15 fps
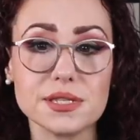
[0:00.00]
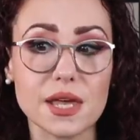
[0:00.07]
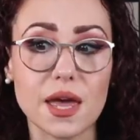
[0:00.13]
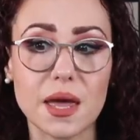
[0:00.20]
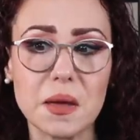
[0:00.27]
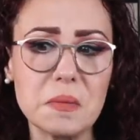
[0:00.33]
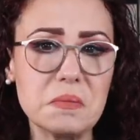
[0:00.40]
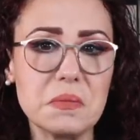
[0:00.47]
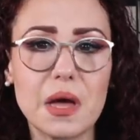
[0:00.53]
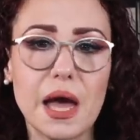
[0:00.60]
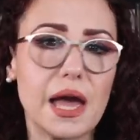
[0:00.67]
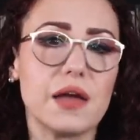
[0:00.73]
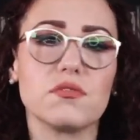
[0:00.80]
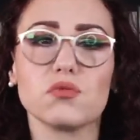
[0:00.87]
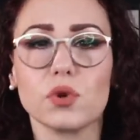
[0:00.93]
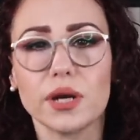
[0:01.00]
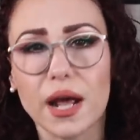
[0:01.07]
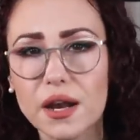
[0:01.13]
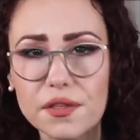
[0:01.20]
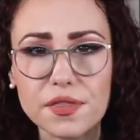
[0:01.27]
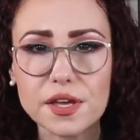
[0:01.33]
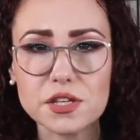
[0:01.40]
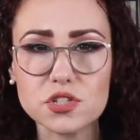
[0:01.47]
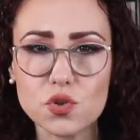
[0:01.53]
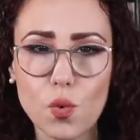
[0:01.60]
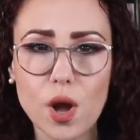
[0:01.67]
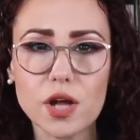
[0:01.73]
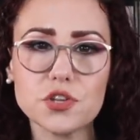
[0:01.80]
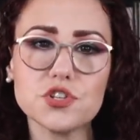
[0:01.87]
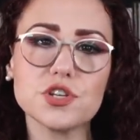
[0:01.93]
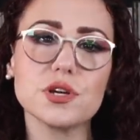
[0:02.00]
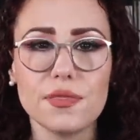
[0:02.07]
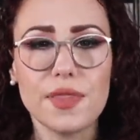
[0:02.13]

say, I've run out of things to watch.